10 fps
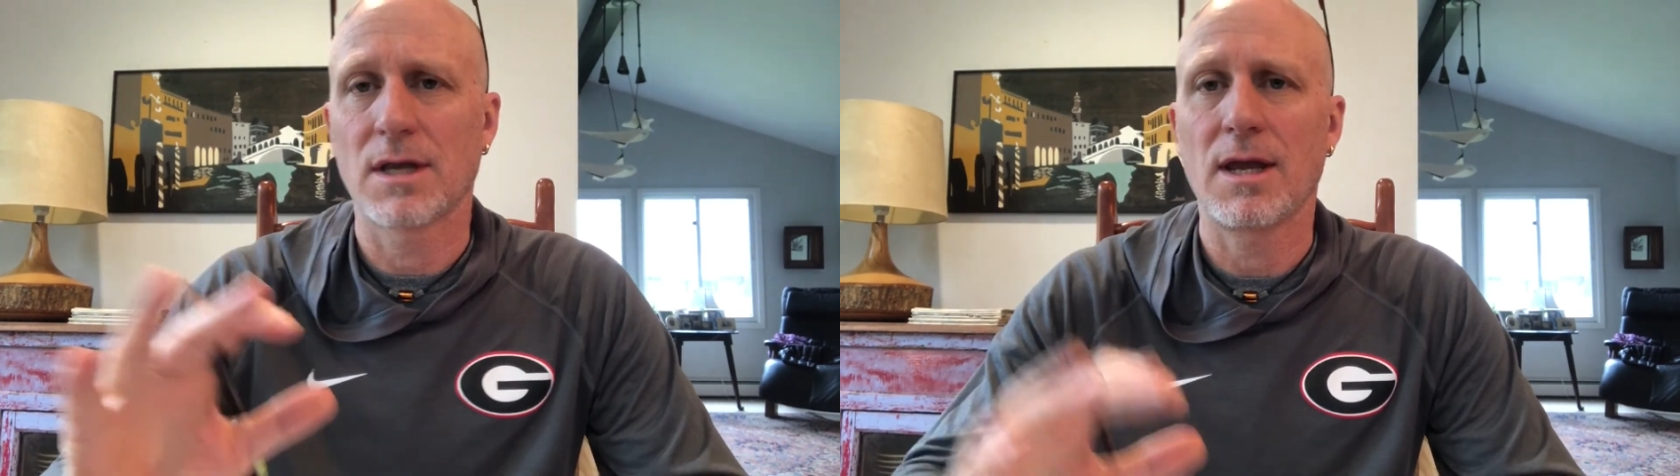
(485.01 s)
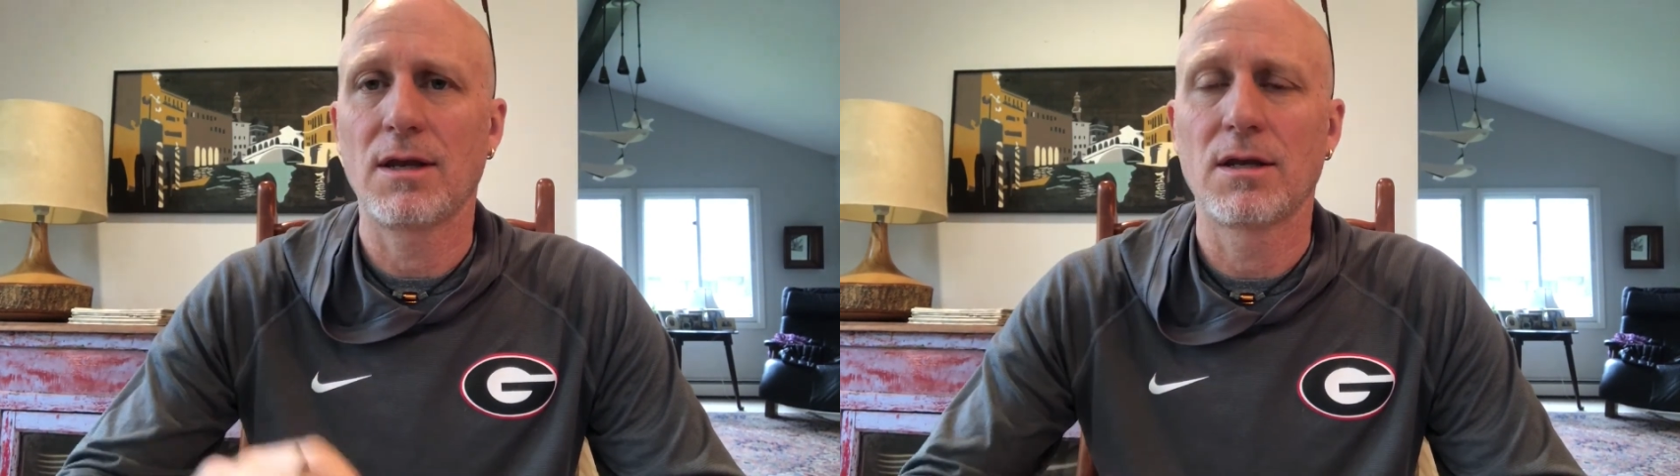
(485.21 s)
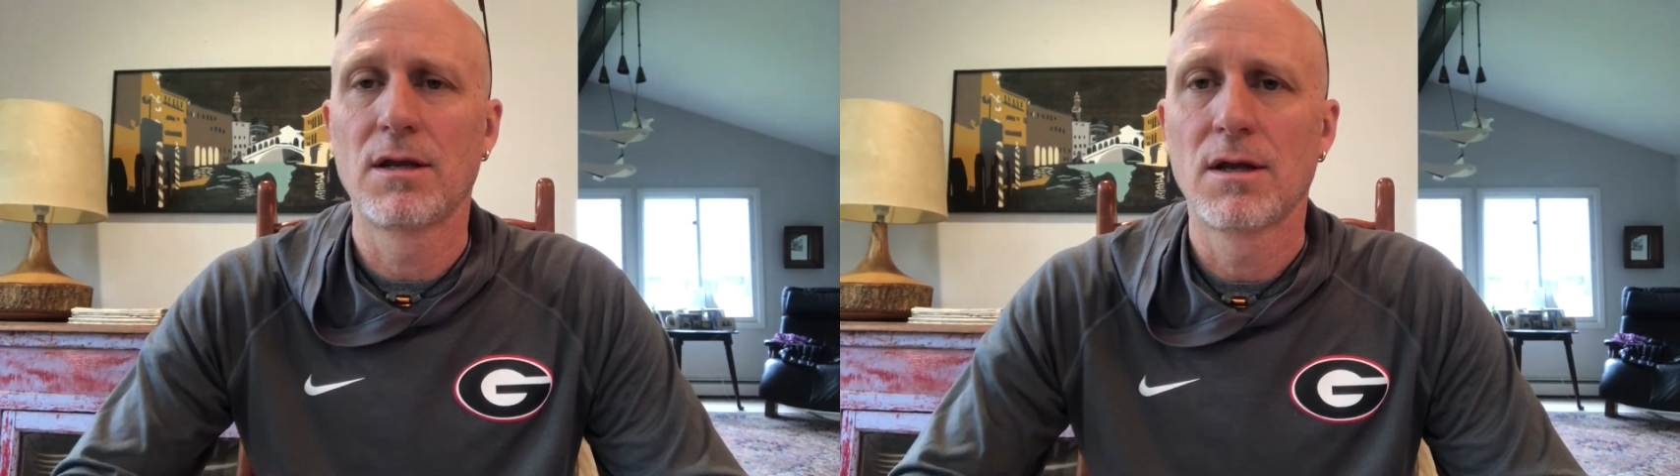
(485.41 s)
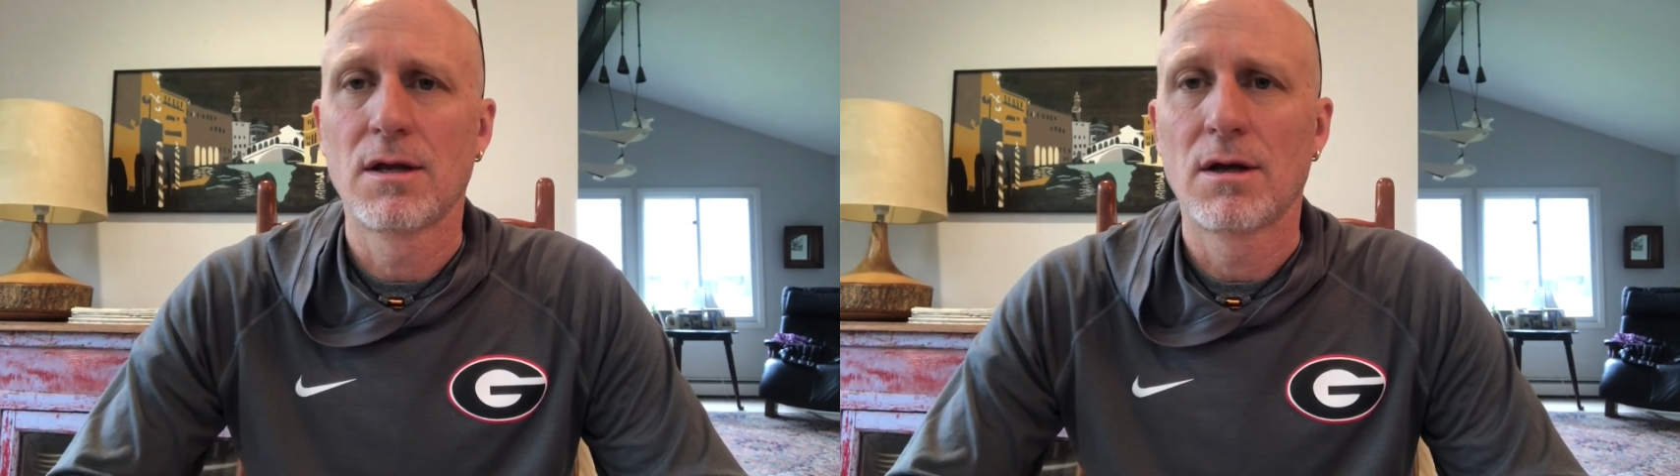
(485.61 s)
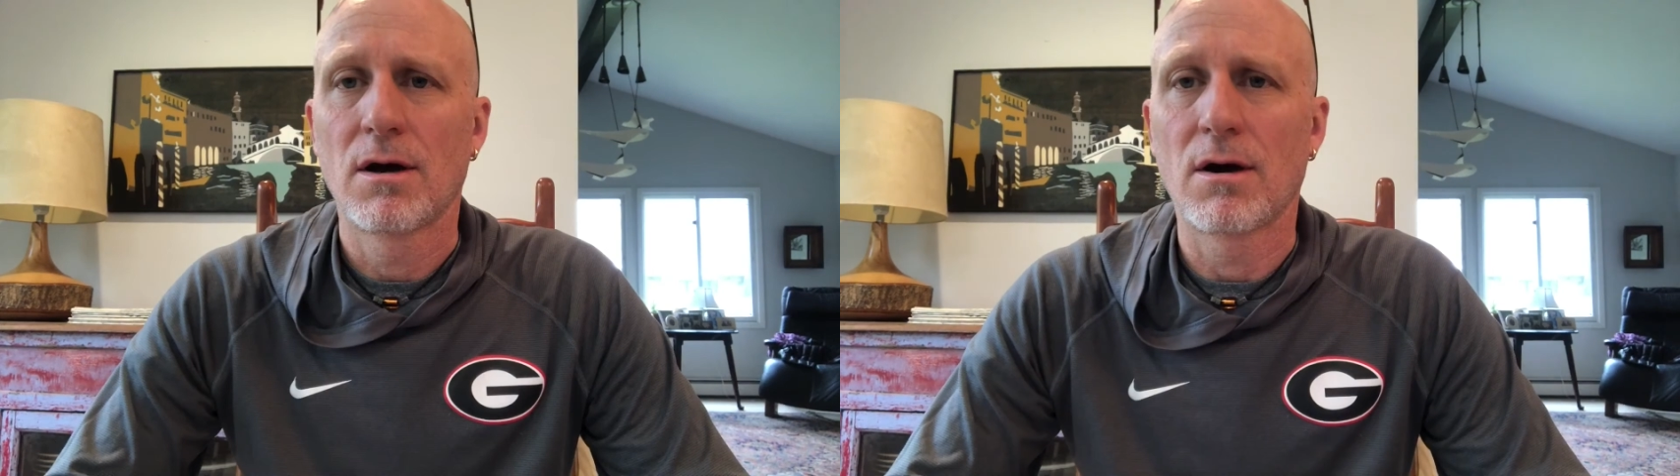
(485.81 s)
8
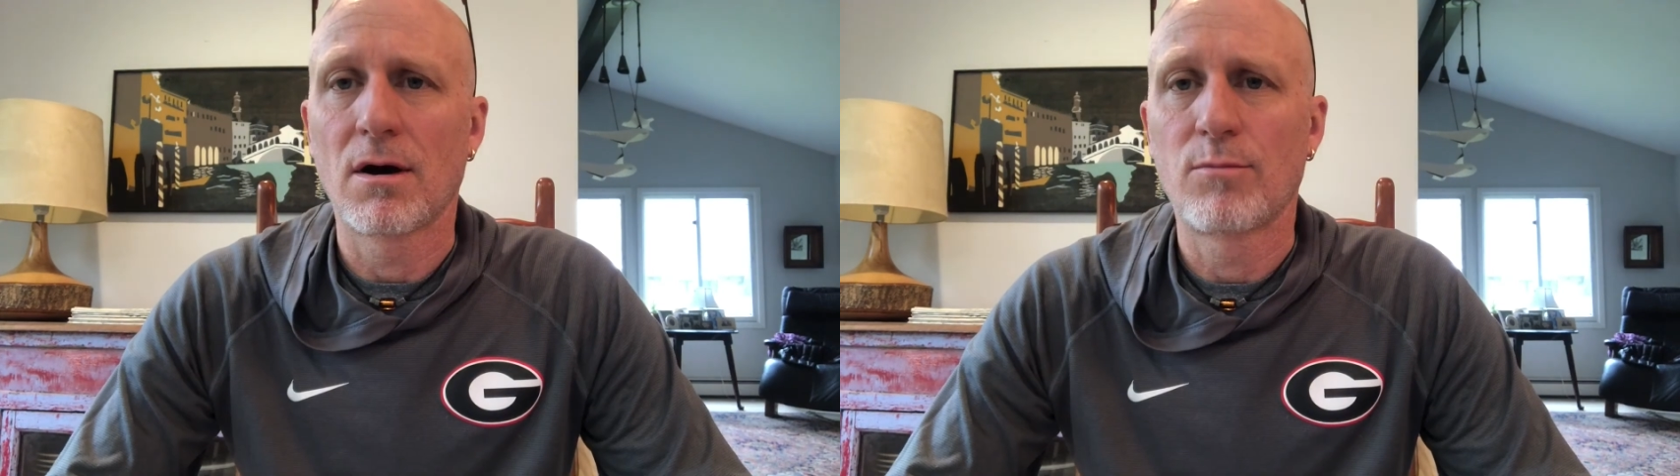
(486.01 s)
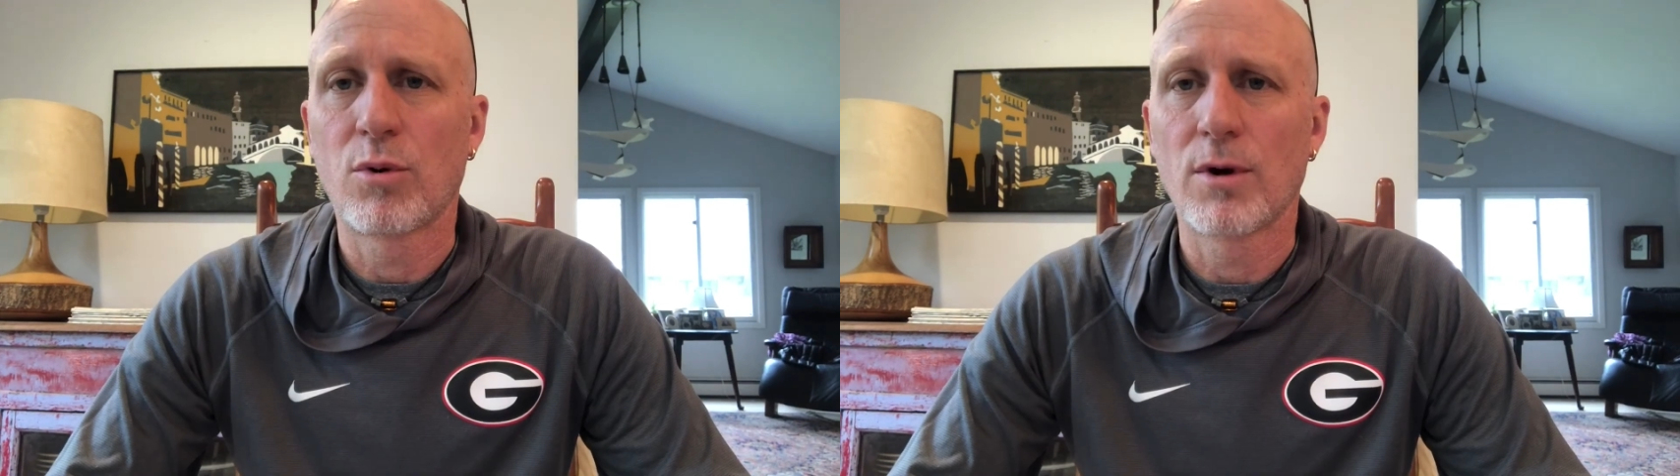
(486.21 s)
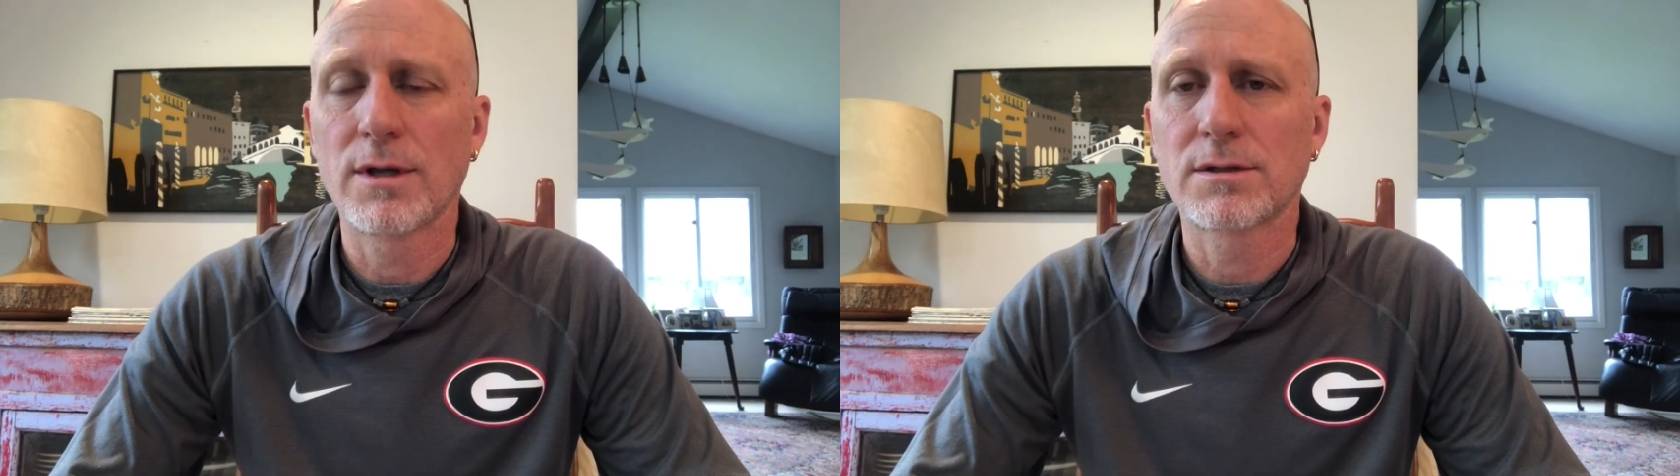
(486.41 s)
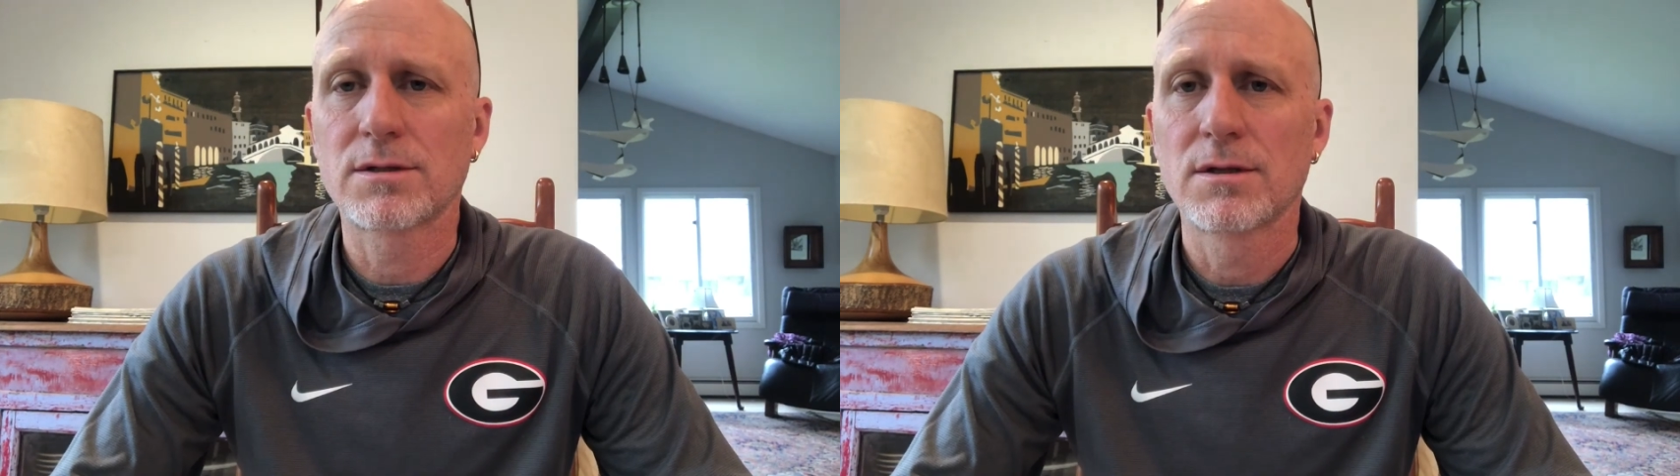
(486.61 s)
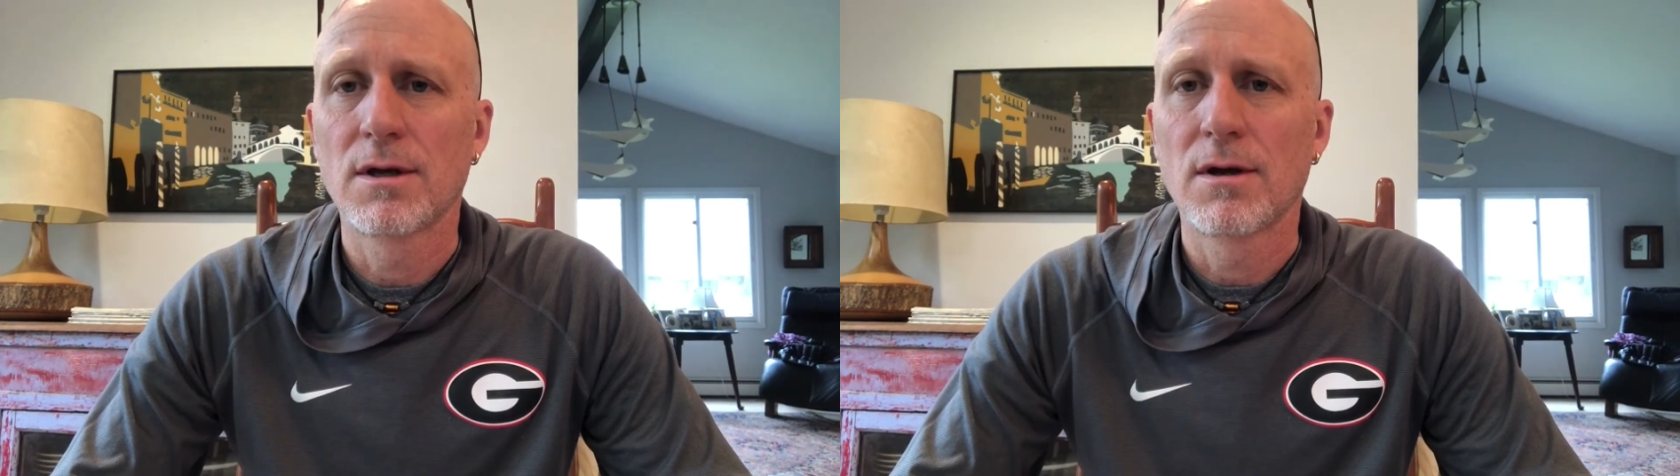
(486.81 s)
points.